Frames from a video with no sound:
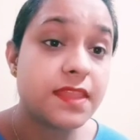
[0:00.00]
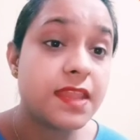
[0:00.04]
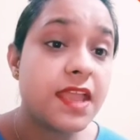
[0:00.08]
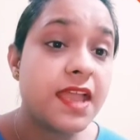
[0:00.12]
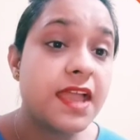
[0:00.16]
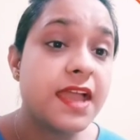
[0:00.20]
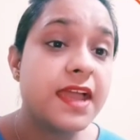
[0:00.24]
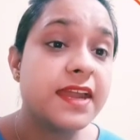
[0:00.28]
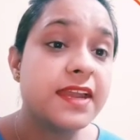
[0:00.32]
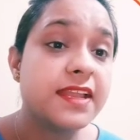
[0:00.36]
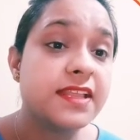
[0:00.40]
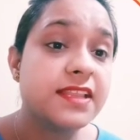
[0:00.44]

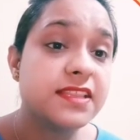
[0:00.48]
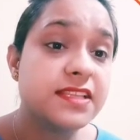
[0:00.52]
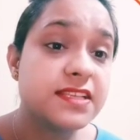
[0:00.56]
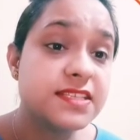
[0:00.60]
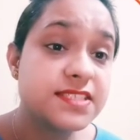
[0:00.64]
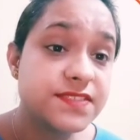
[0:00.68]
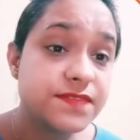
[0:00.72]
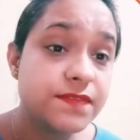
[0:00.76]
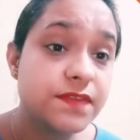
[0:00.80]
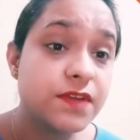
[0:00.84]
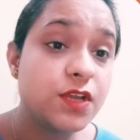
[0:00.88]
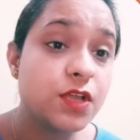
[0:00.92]
And in
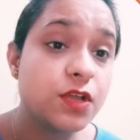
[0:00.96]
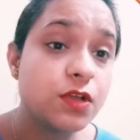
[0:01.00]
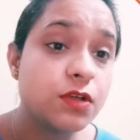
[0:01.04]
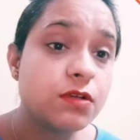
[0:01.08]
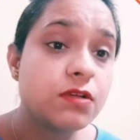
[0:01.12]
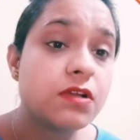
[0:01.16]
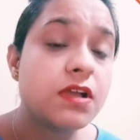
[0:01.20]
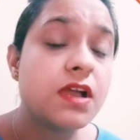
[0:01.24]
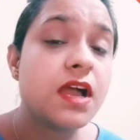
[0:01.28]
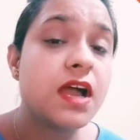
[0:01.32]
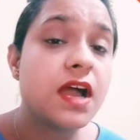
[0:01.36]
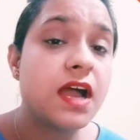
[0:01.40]
this
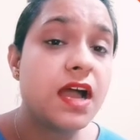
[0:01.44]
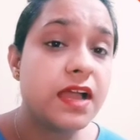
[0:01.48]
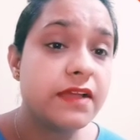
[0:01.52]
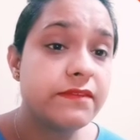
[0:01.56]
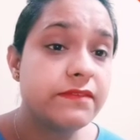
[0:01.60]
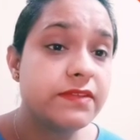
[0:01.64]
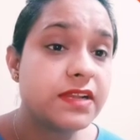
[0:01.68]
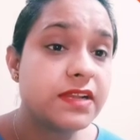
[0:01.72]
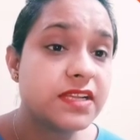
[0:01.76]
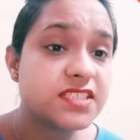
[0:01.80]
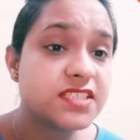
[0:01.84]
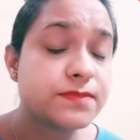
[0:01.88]
video, I
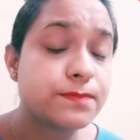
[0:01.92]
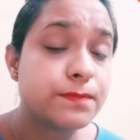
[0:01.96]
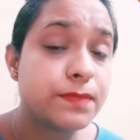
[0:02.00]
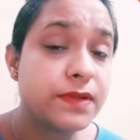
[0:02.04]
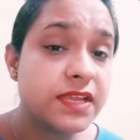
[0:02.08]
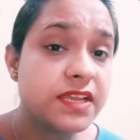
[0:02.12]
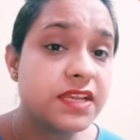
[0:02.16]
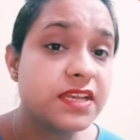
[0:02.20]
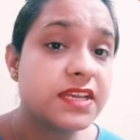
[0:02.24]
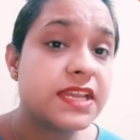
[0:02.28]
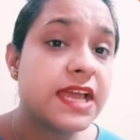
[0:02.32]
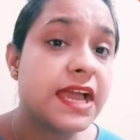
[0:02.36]
will
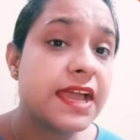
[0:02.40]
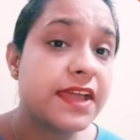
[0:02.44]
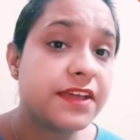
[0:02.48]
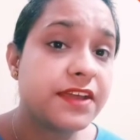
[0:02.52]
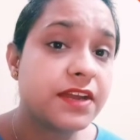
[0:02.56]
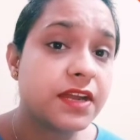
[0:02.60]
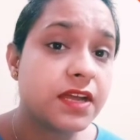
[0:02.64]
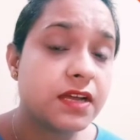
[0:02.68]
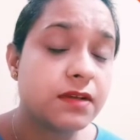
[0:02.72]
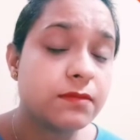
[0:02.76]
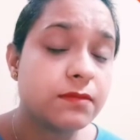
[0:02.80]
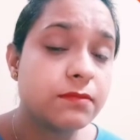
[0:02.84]
explain
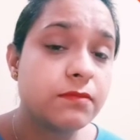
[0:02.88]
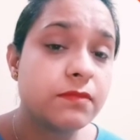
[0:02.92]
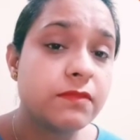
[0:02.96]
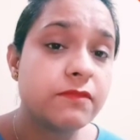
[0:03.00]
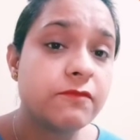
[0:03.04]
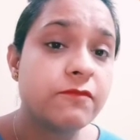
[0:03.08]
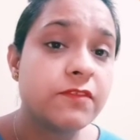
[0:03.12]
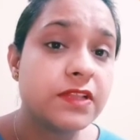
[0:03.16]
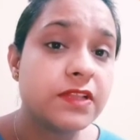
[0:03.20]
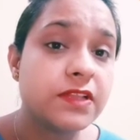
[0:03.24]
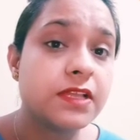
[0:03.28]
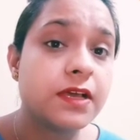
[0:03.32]
diagram
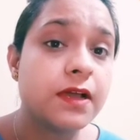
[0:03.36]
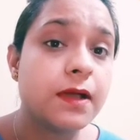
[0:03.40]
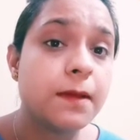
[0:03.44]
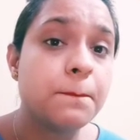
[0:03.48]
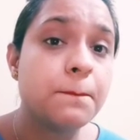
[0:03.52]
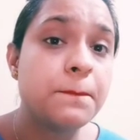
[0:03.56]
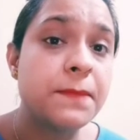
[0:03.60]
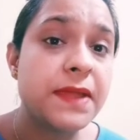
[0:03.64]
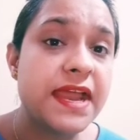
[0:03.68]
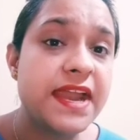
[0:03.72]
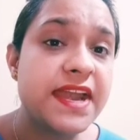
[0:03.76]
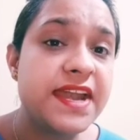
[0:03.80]
with a
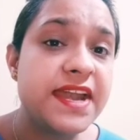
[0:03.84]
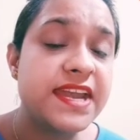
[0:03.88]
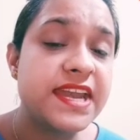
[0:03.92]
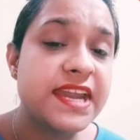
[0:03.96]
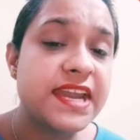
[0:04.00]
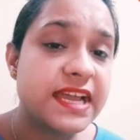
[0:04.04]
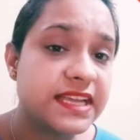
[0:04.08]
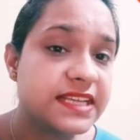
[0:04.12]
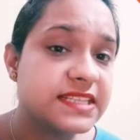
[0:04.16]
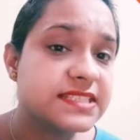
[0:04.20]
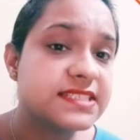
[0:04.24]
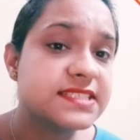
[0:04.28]
band
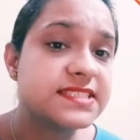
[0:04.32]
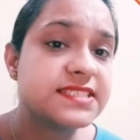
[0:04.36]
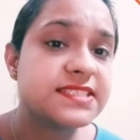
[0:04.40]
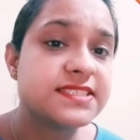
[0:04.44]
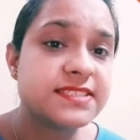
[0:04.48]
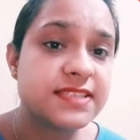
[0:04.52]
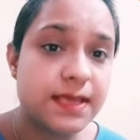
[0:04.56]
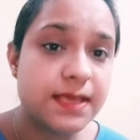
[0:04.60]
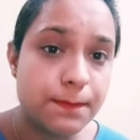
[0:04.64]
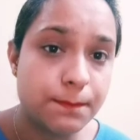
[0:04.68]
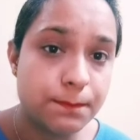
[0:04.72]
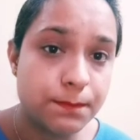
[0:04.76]
9
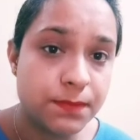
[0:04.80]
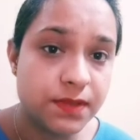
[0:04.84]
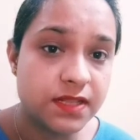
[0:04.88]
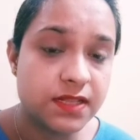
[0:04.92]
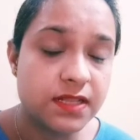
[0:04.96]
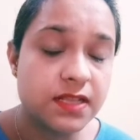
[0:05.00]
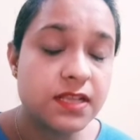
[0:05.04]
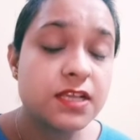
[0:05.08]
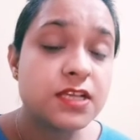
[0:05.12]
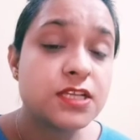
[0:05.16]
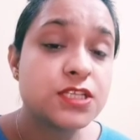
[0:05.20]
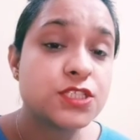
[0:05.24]

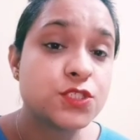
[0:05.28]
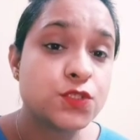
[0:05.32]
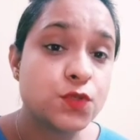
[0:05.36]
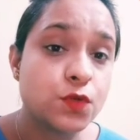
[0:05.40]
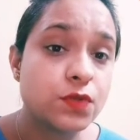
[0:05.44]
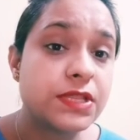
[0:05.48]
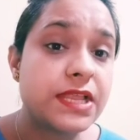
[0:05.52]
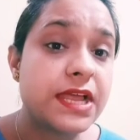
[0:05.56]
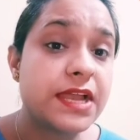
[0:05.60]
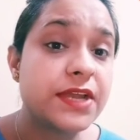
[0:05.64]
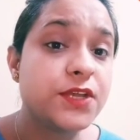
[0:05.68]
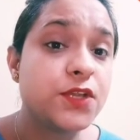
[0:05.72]
sample
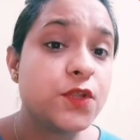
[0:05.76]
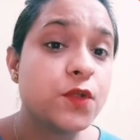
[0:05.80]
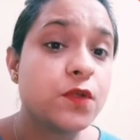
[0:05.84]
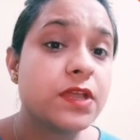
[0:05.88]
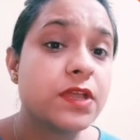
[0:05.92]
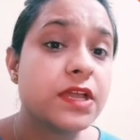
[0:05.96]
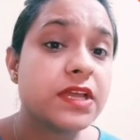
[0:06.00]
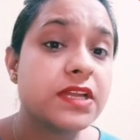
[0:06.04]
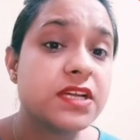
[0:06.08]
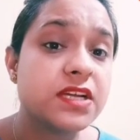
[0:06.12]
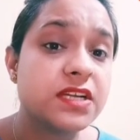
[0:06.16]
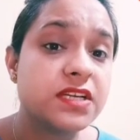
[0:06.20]
so that you
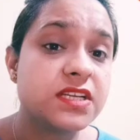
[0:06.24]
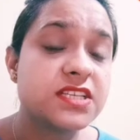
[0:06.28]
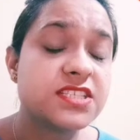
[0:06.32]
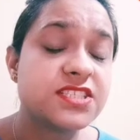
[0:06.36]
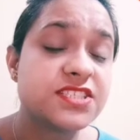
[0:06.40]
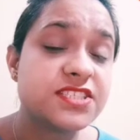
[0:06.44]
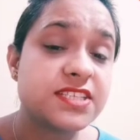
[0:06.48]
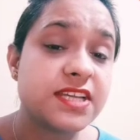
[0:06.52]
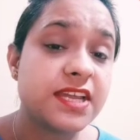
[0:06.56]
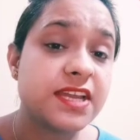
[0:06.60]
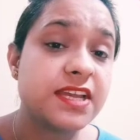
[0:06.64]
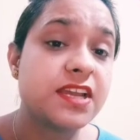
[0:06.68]
can
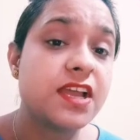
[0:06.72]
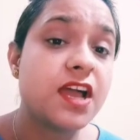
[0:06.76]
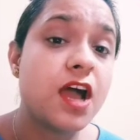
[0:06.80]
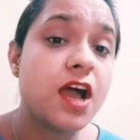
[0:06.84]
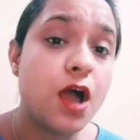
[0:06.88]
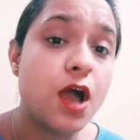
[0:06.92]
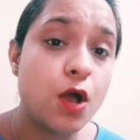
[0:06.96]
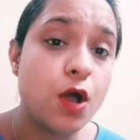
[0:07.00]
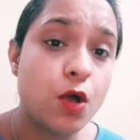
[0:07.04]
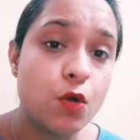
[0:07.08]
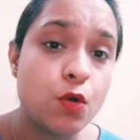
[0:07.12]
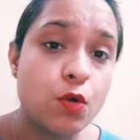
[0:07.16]
understand
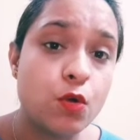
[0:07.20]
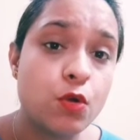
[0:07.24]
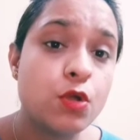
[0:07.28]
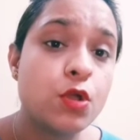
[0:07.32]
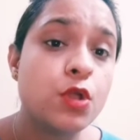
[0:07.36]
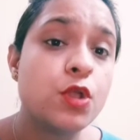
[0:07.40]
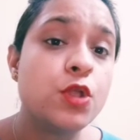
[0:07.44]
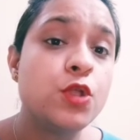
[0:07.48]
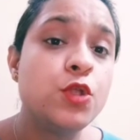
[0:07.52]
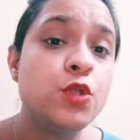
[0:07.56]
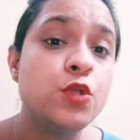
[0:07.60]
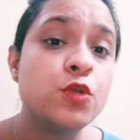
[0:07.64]
how
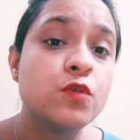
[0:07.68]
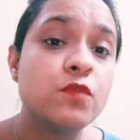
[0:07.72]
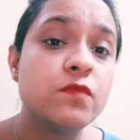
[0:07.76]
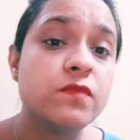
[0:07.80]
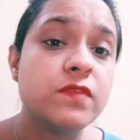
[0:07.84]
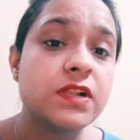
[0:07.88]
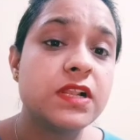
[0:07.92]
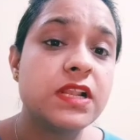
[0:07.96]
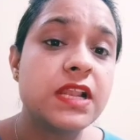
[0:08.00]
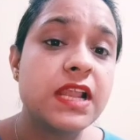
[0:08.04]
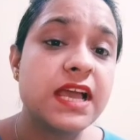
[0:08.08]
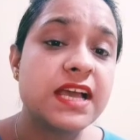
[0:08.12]
you
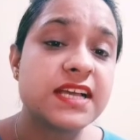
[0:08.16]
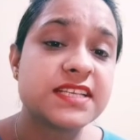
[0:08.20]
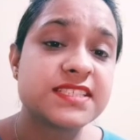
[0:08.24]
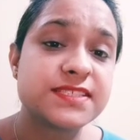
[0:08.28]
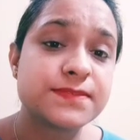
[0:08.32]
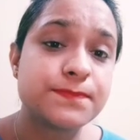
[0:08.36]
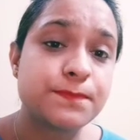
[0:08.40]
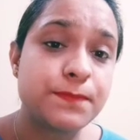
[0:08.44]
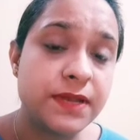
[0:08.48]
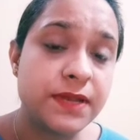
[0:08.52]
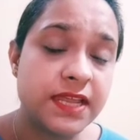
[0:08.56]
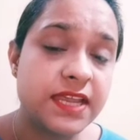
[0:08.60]
will
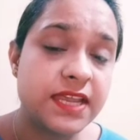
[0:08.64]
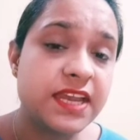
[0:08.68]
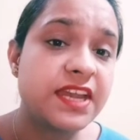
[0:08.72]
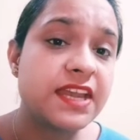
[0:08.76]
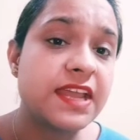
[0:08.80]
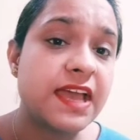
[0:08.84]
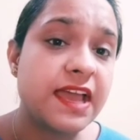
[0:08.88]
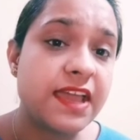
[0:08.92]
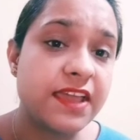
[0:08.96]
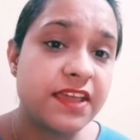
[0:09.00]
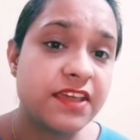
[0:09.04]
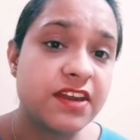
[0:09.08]
explain
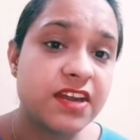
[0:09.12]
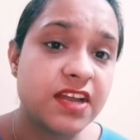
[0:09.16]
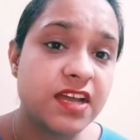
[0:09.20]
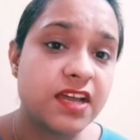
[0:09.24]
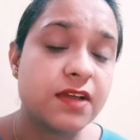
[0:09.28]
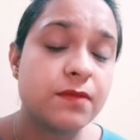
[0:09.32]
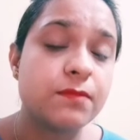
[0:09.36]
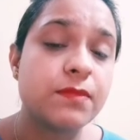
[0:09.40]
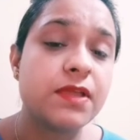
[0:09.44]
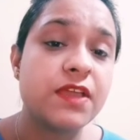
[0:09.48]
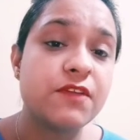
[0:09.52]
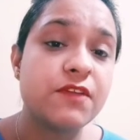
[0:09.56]

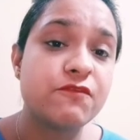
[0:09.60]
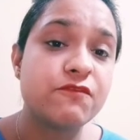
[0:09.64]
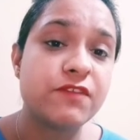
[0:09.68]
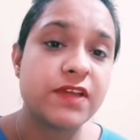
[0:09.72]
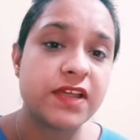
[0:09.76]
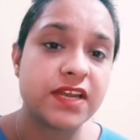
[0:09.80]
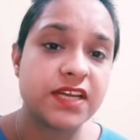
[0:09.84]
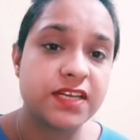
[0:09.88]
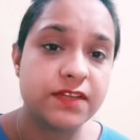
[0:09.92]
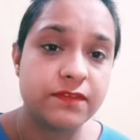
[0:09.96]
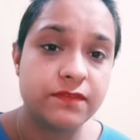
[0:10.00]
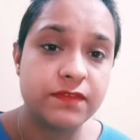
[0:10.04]
diagram
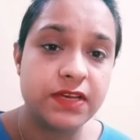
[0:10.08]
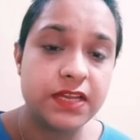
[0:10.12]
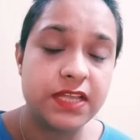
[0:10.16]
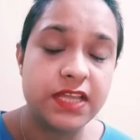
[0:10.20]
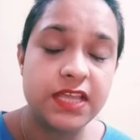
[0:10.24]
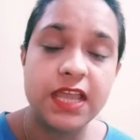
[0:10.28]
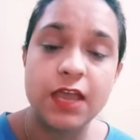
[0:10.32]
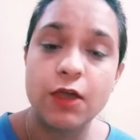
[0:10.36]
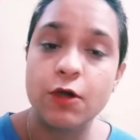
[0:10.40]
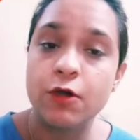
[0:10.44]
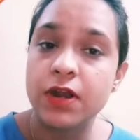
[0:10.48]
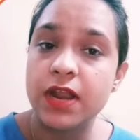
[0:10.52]

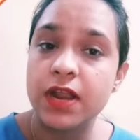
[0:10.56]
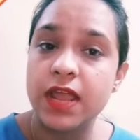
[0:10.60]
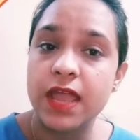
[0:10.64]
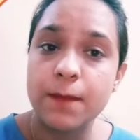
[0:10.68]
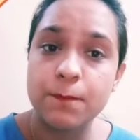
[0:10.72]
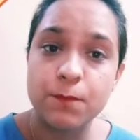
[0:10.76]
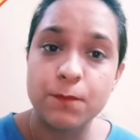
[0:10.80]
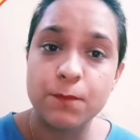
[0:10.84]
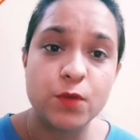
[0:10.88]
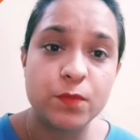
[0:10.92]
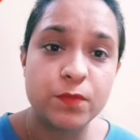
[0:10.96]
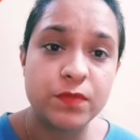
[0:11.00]
effectively or
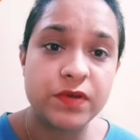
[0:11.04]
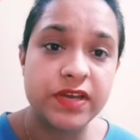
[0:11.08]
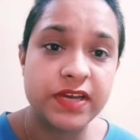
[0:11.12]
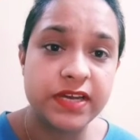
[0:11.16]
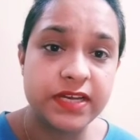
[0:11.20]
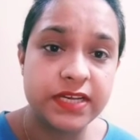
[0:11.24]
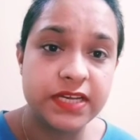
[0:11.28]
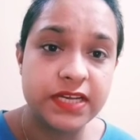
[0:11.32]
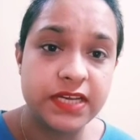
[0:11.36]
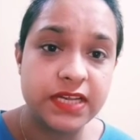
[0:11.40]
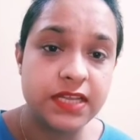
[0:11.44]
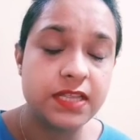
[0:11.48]

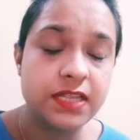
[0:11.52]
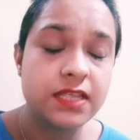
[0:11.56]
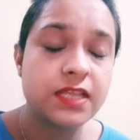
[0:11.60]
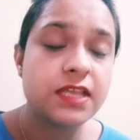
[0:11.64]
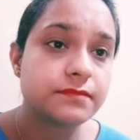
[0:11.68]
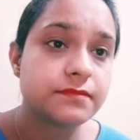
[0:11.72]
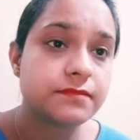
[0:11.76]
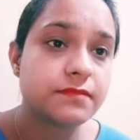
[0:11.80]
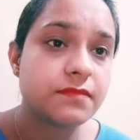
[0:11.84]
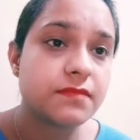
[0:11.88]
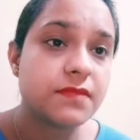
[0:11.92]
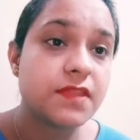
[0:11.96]
appropriately.
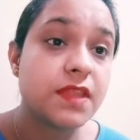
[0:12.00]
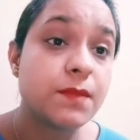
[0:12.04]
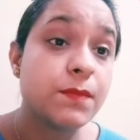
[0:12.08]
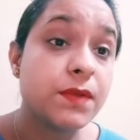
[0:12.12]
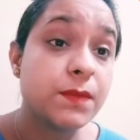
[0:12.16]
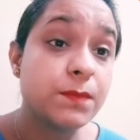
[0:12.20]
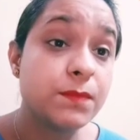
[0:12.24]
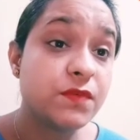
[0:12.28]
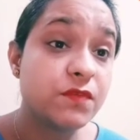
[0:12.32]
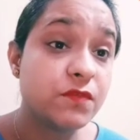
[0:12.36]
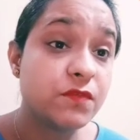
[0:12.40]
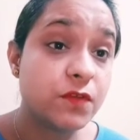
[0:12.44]

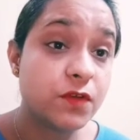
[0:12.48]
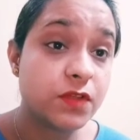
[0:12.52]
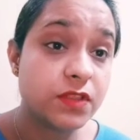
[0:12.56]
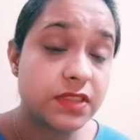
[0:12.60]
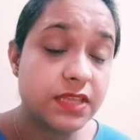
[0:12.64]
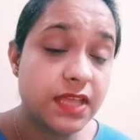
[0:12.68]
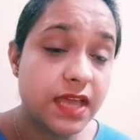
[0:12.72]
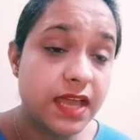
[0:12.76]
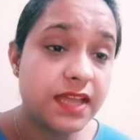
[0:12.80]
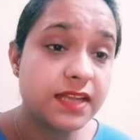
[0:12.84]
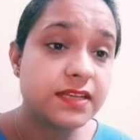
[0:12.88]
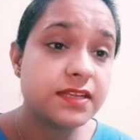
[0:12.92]
But before
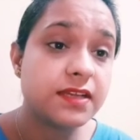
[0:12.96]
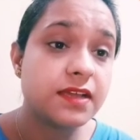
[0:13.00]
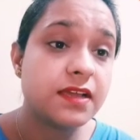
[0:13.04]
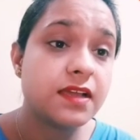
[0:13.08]
that,